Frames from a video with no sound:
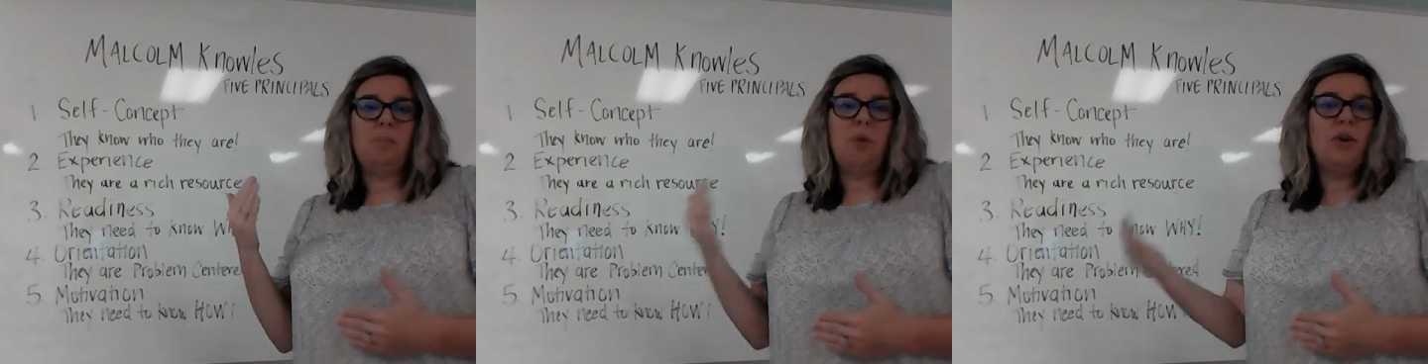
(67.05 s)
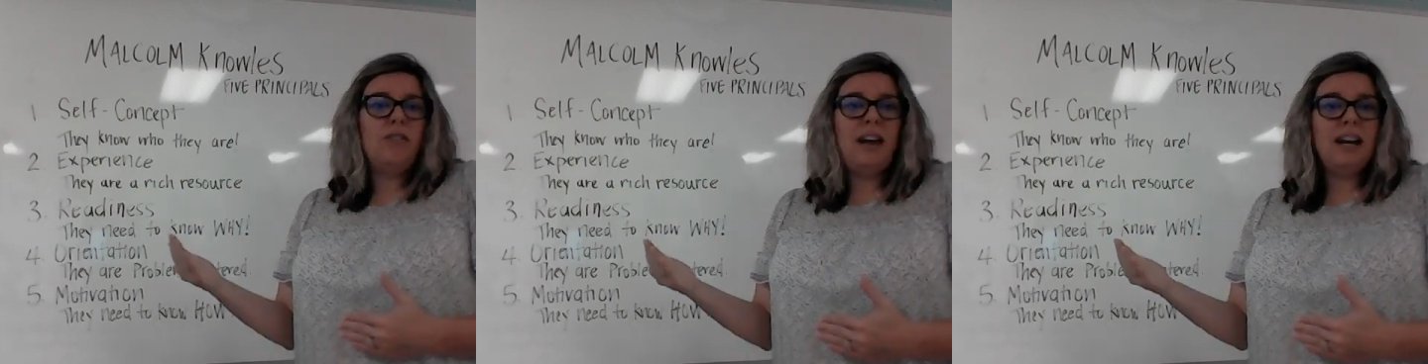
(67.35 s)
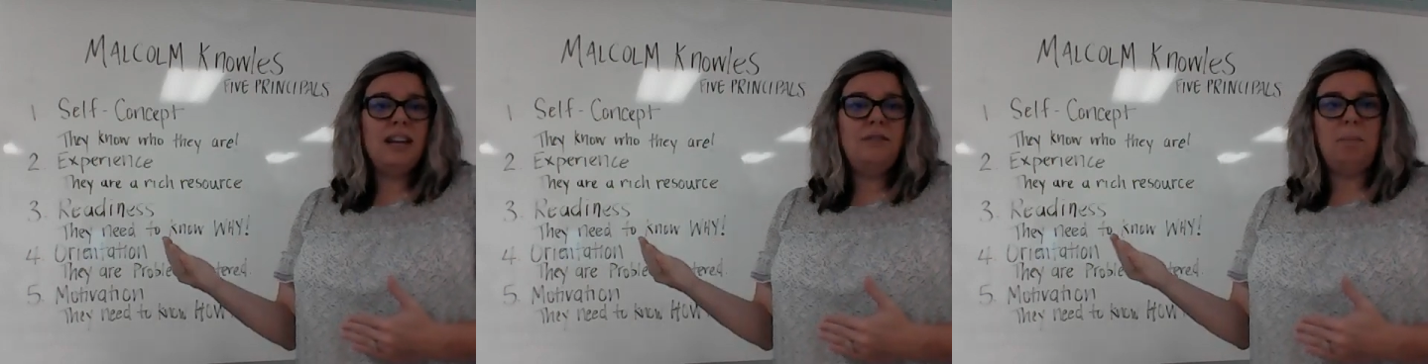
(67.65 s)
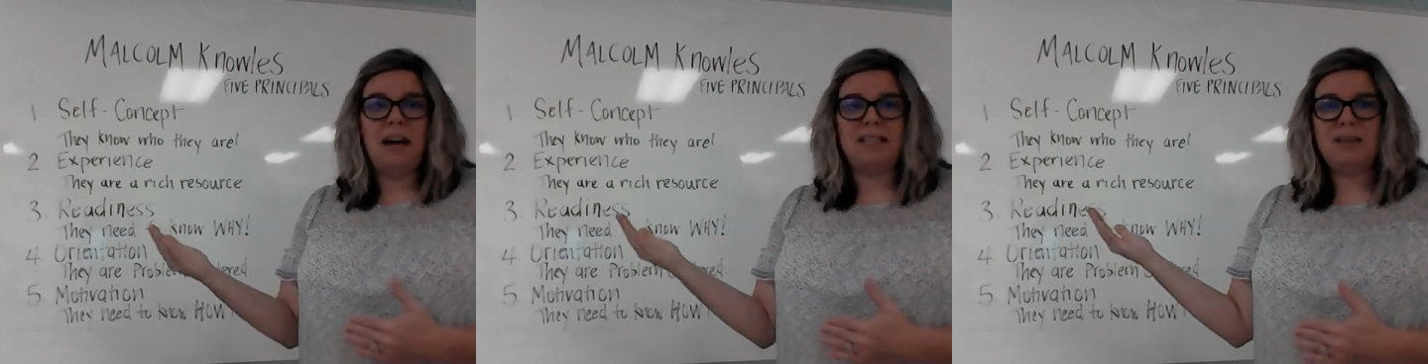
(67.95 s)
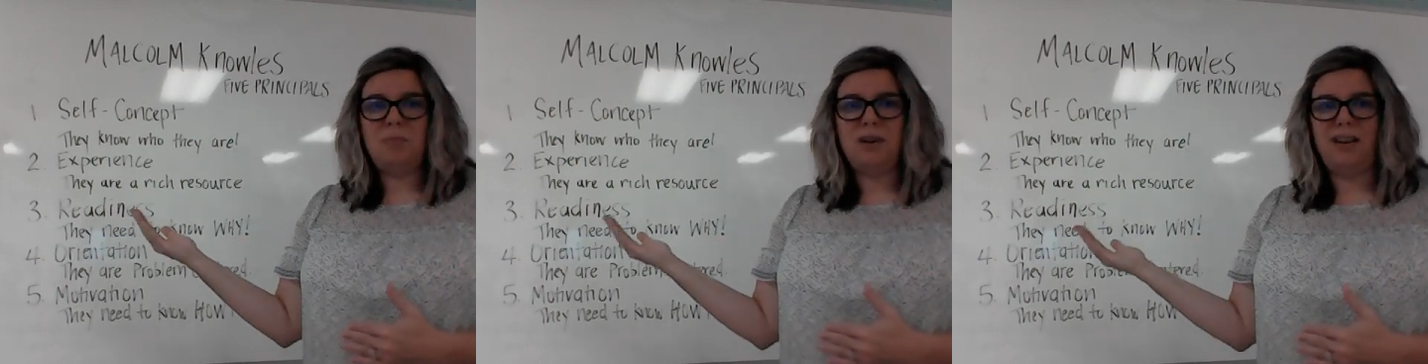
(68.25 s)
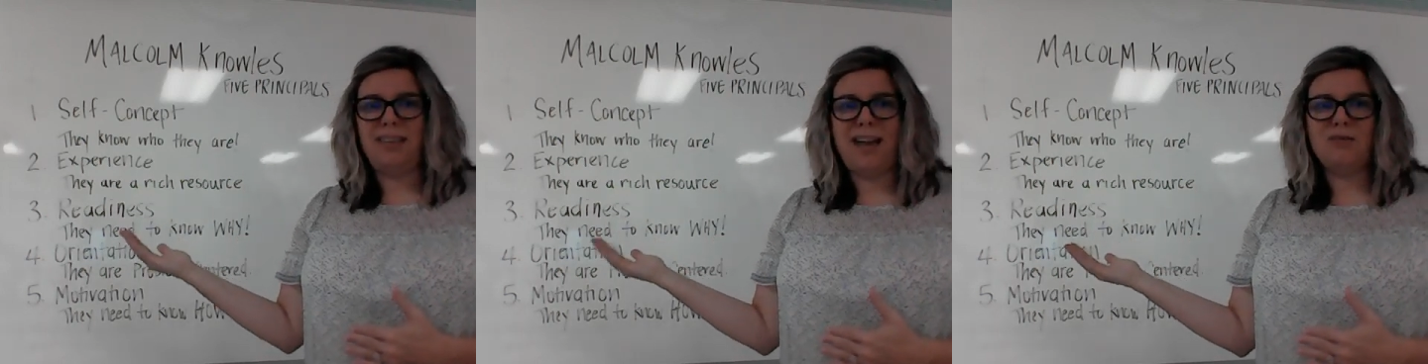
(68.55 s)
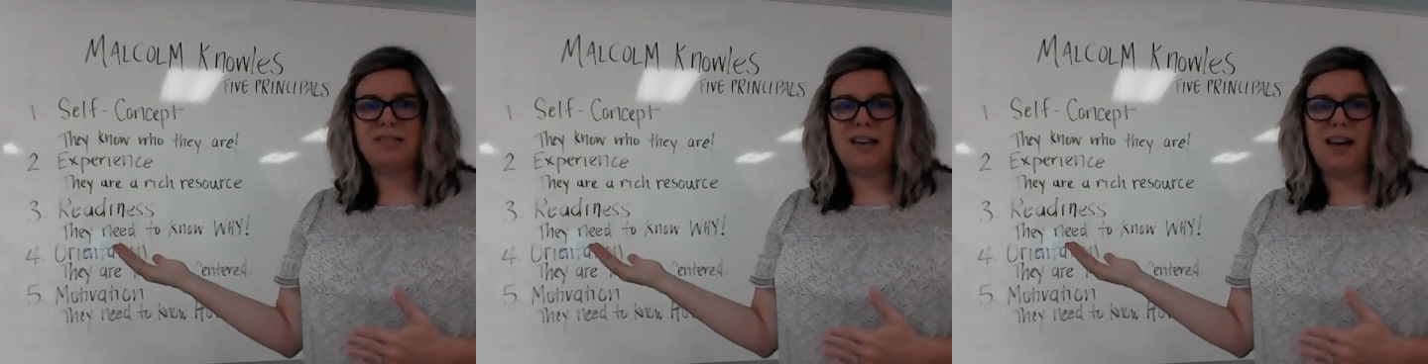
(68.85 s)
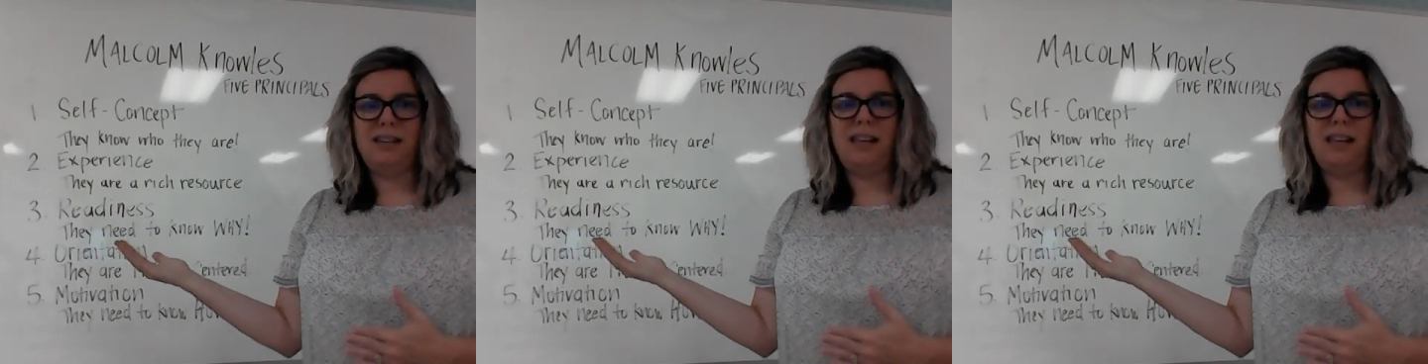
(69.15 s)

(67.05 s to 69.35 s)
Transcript: motivated by someone on the outside.